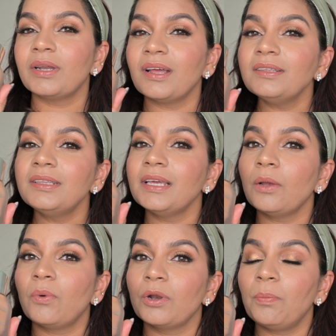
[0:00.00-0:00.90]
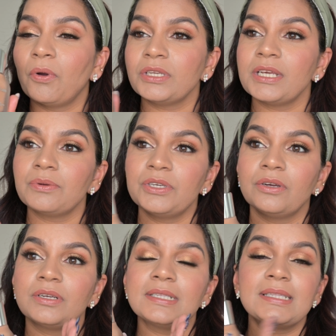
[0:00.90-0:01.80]
another thing I want to point out here
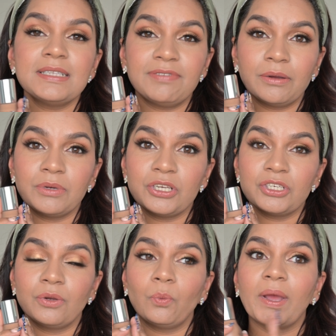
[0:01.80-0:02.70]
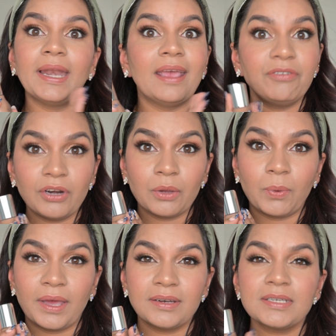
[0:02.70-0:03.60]
is this foundation, whenever I
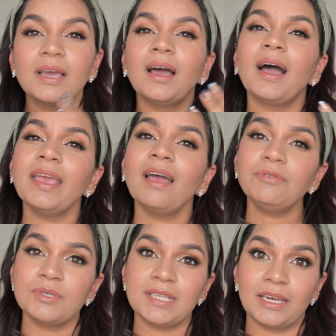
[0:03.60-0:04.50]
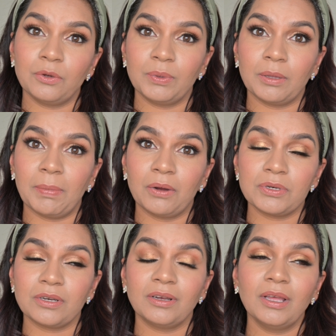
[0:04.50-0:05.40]
wear it, I have to set it with a
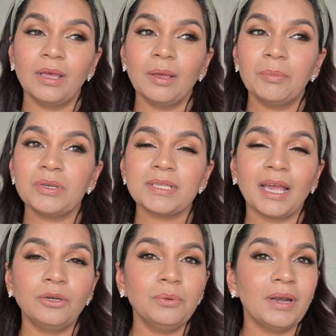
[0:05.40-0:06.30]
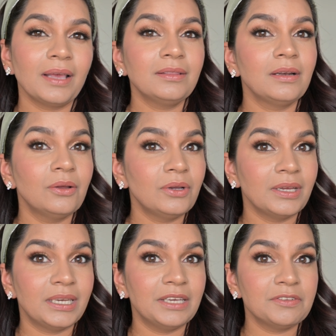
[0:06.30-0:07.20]
powder because I don't like the look
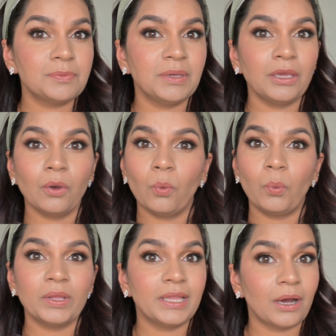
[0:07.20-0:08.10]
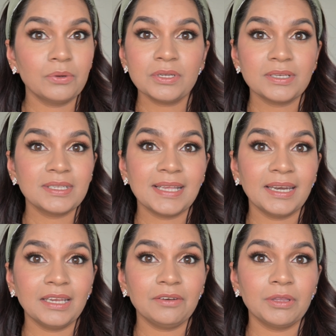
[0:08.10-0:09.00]
it gives me without
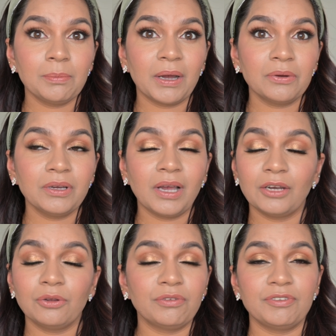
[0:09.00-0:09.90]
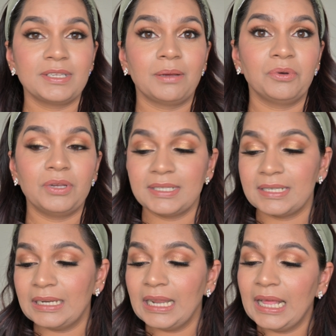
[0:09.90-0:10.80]
setting it with a powder. I don't know, for some reason.